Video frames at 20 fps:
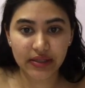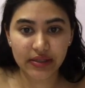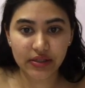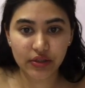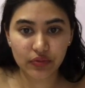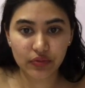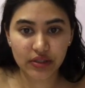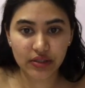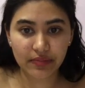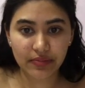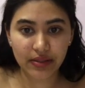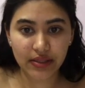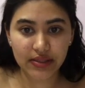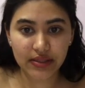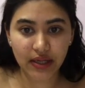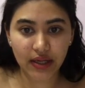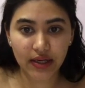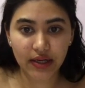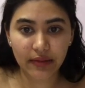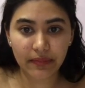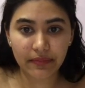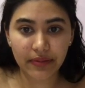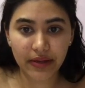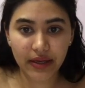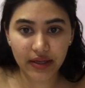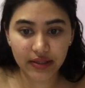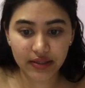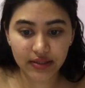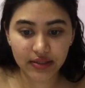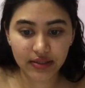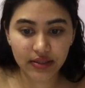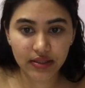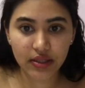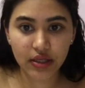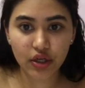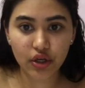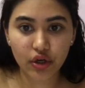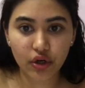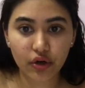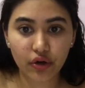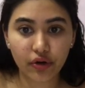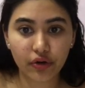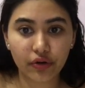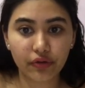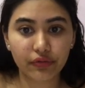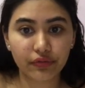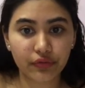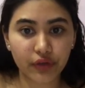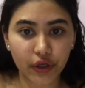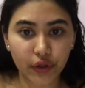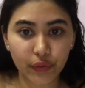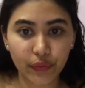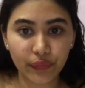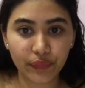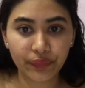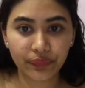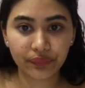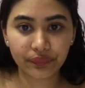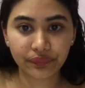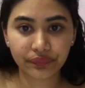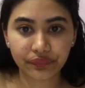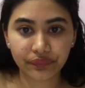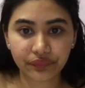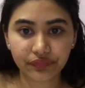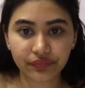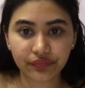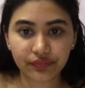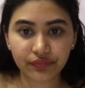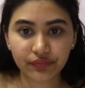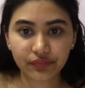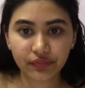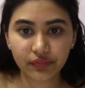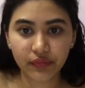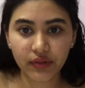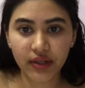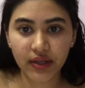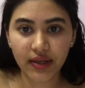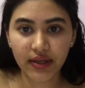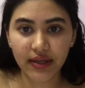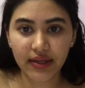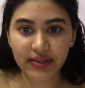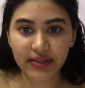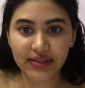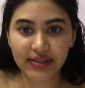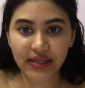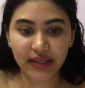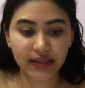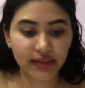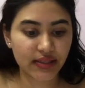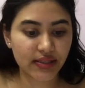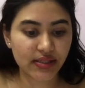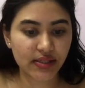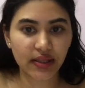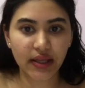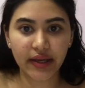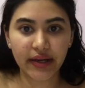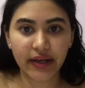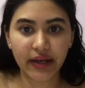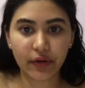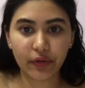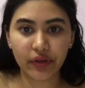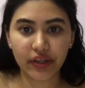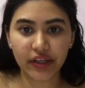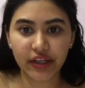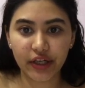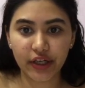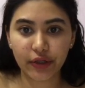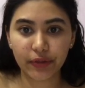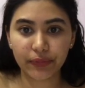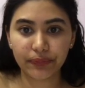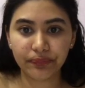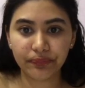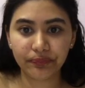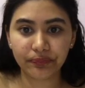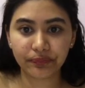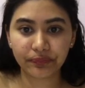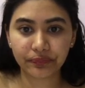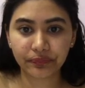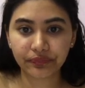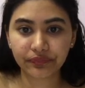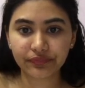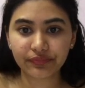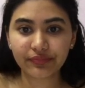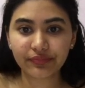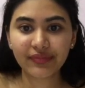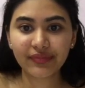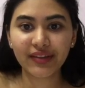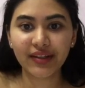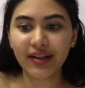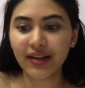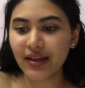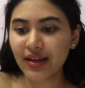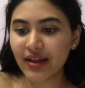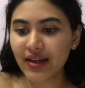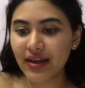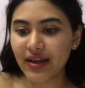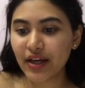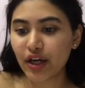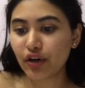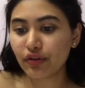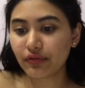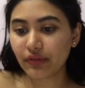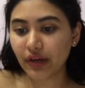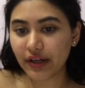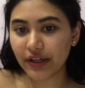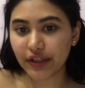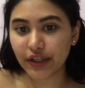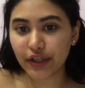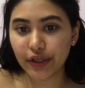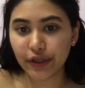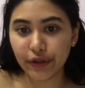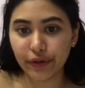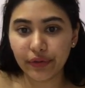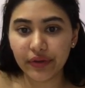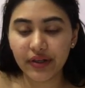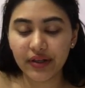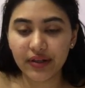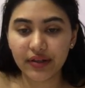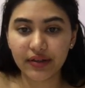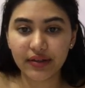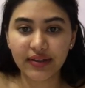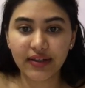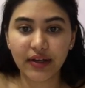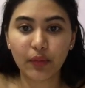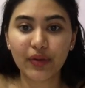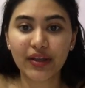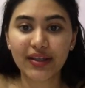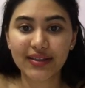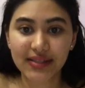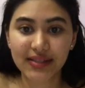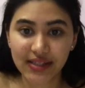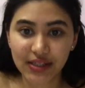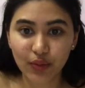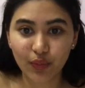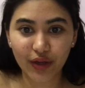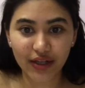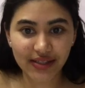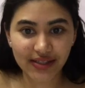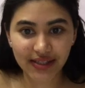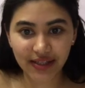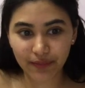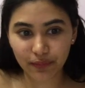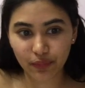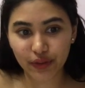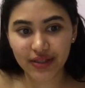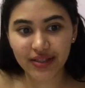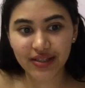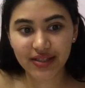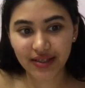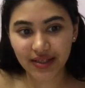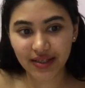So dp.append row, and take this line out here. Run code. Now we can see what it's going to print.